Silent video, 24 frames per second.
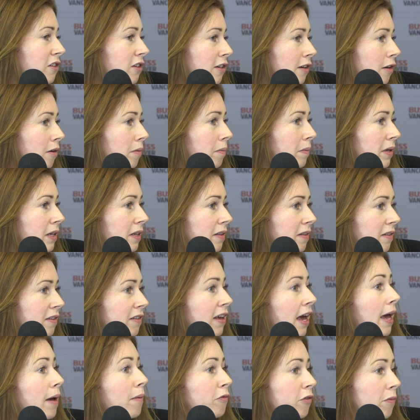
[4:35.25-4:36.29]
Columbians
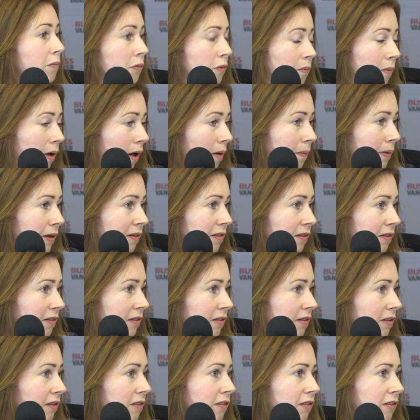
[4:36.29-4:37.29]
came from small businesses.